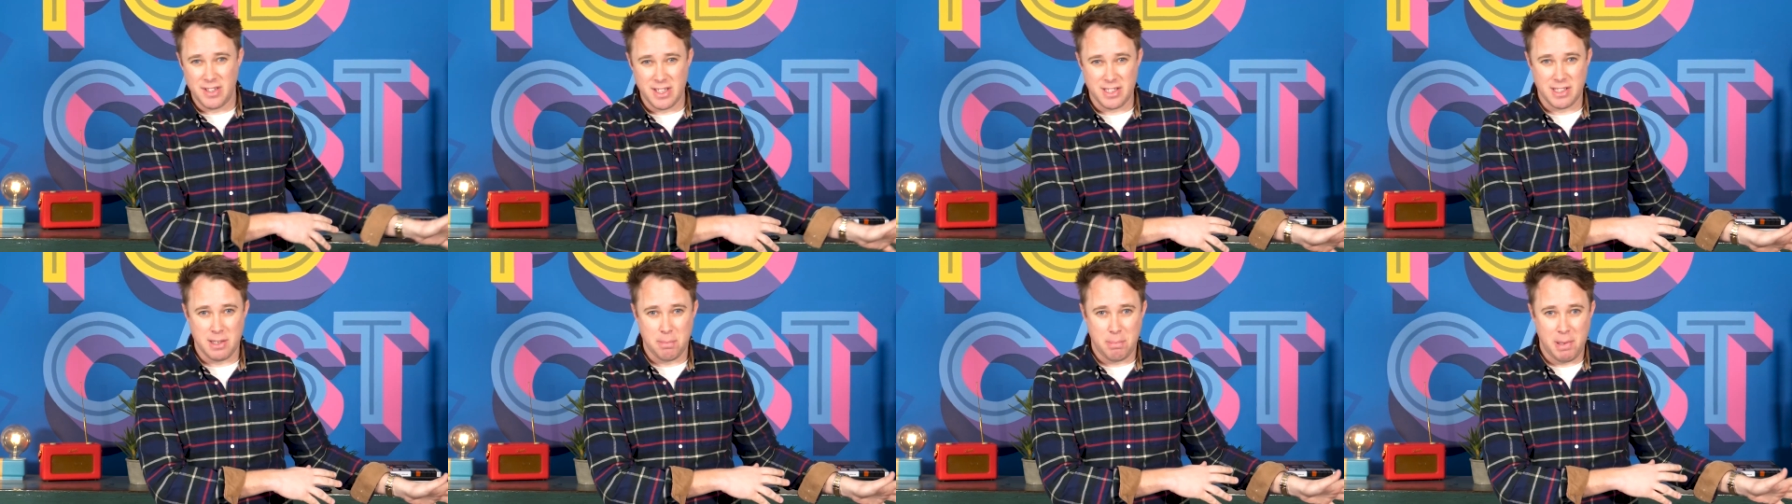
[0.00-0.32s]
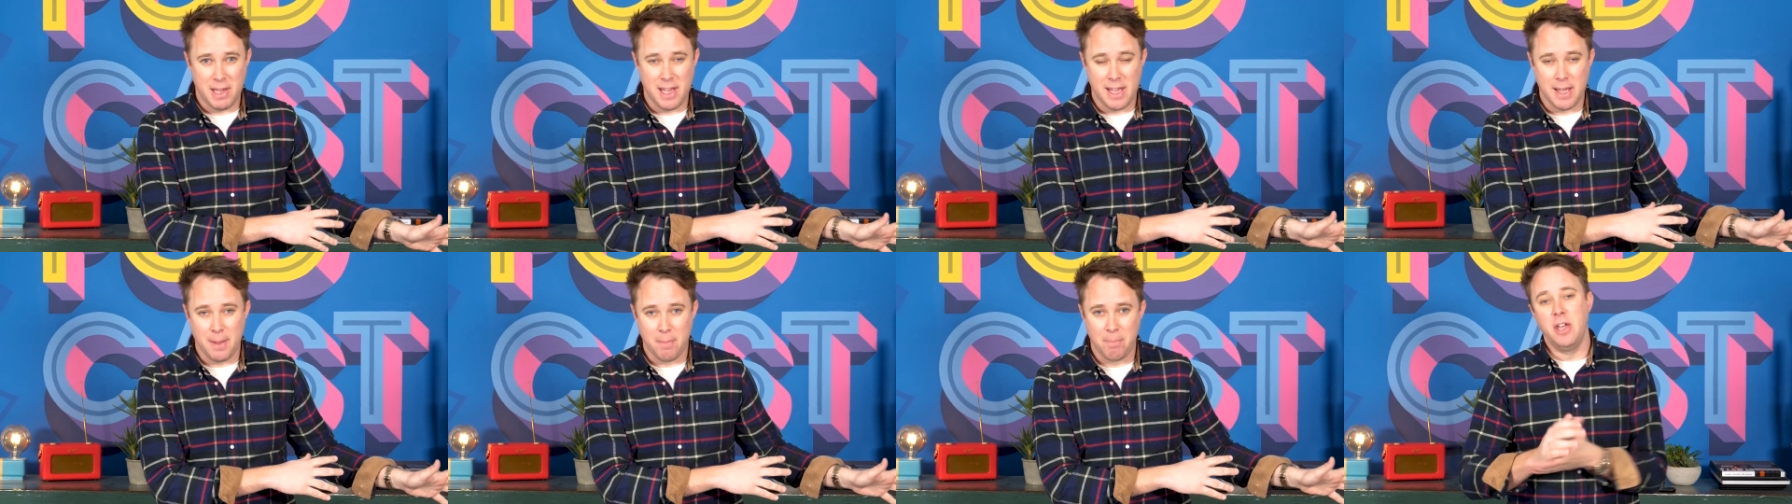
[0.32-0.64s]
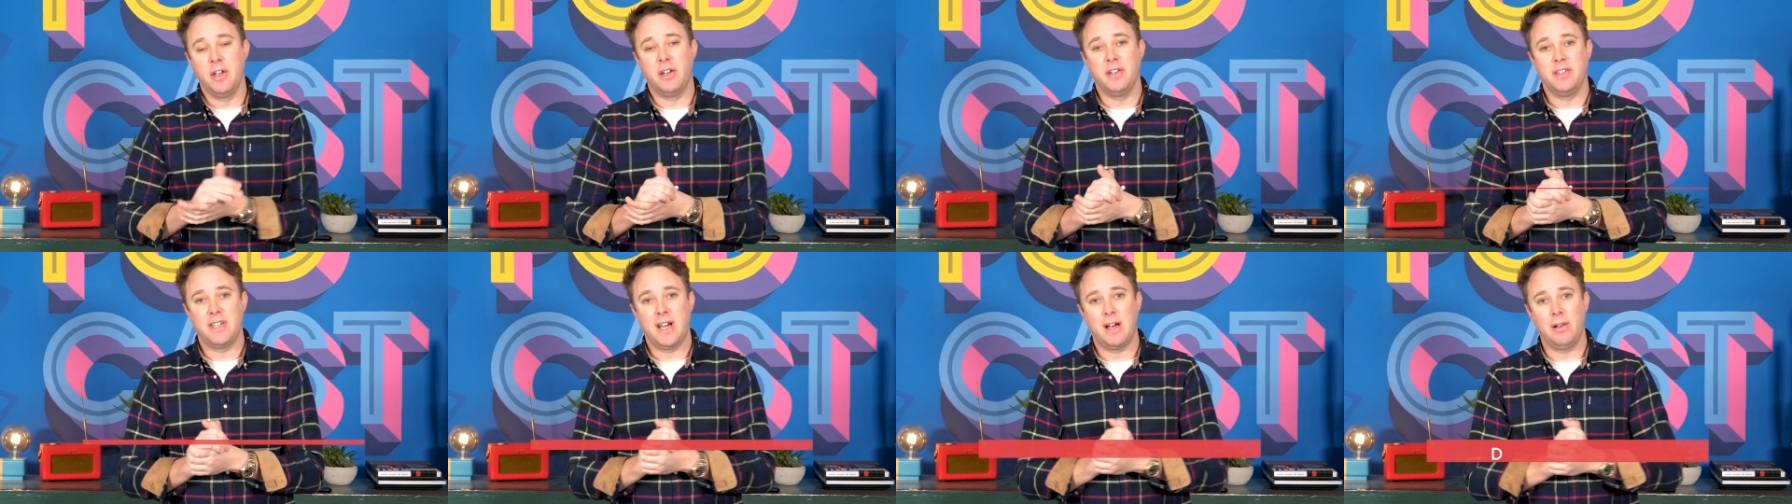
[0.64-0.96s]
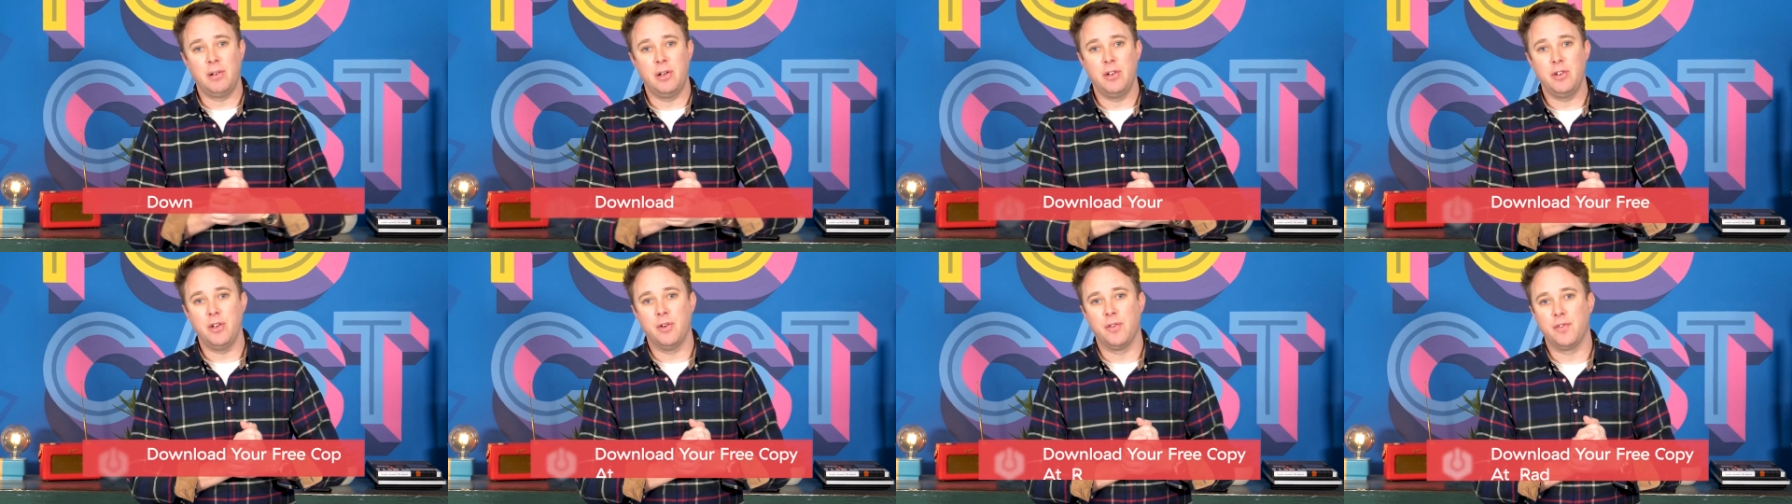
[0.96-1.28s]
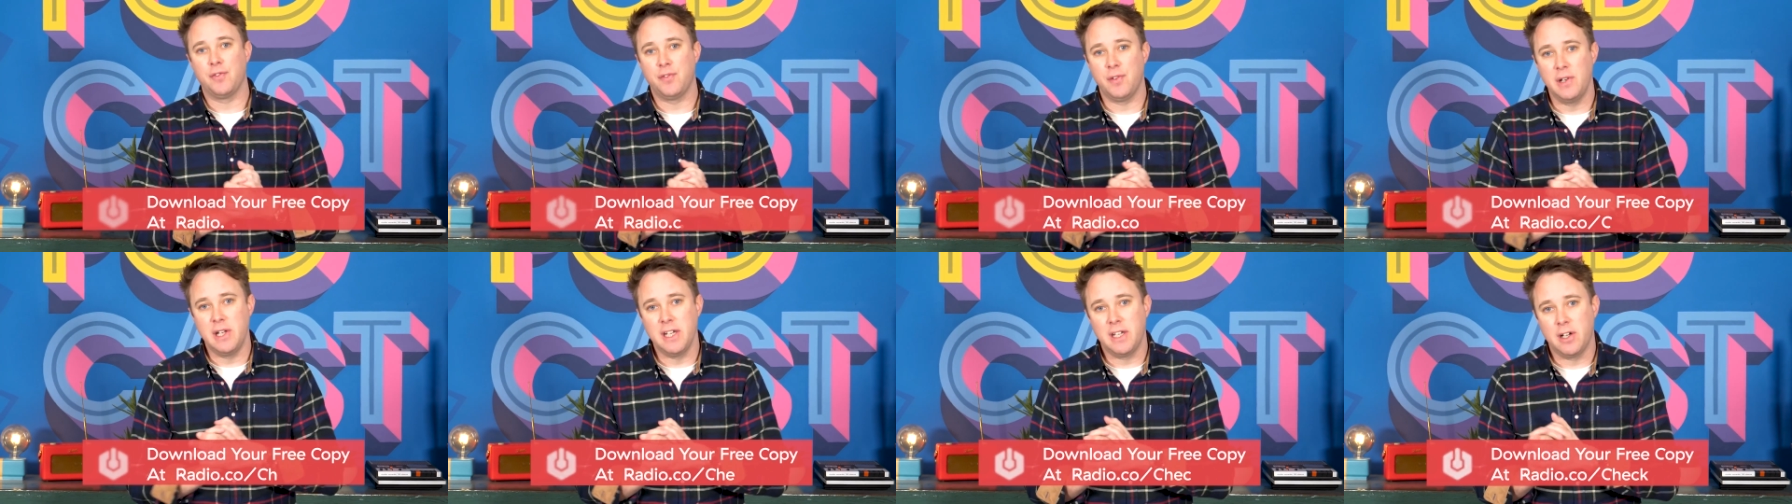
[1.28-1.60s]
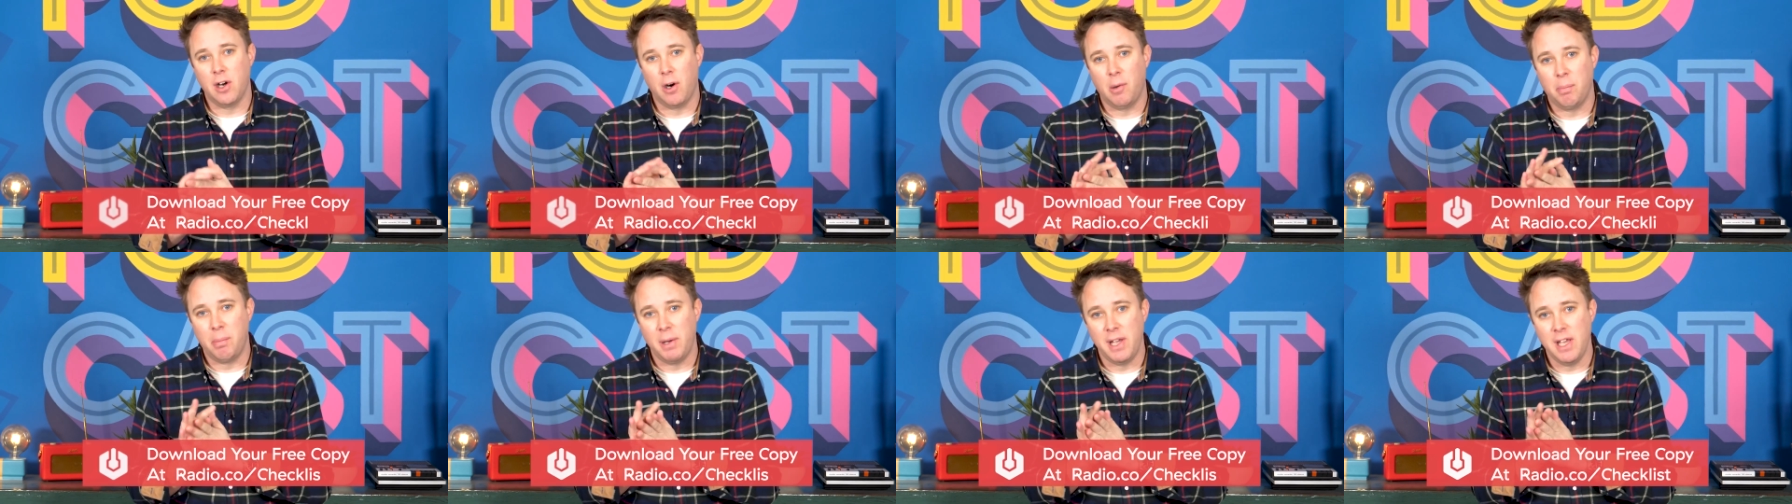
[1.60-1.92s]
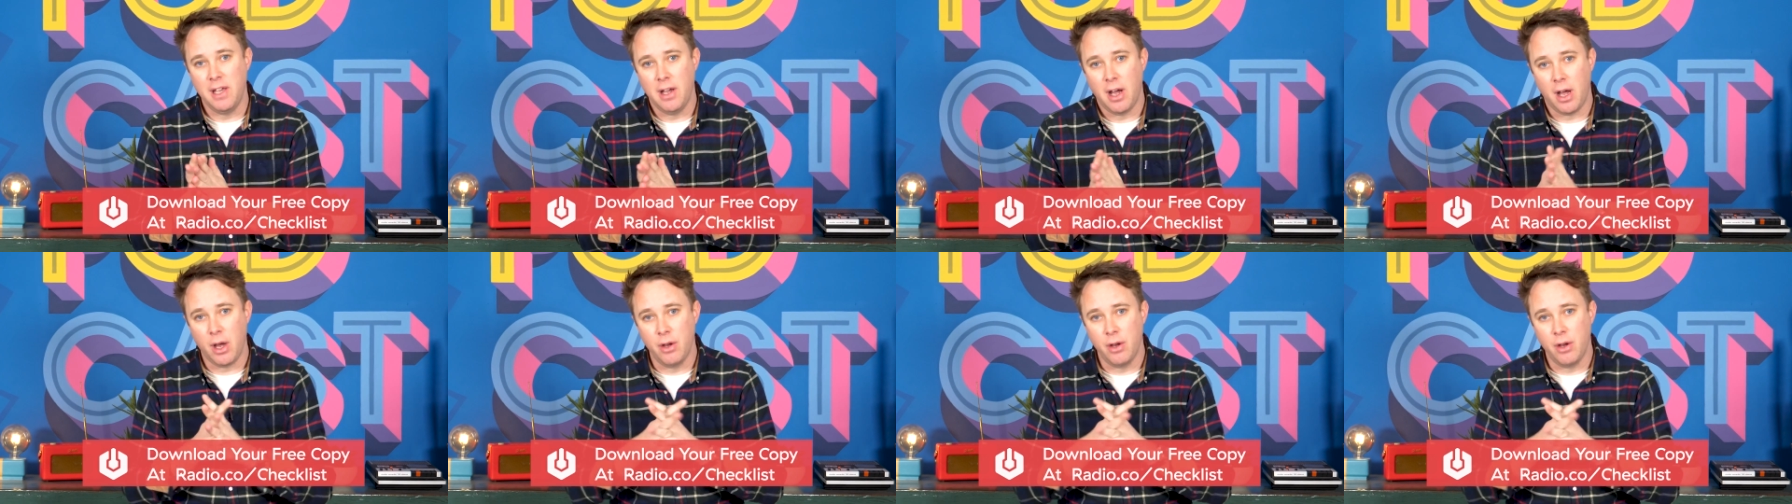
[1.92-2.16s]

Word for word: disappear. You can download your free copy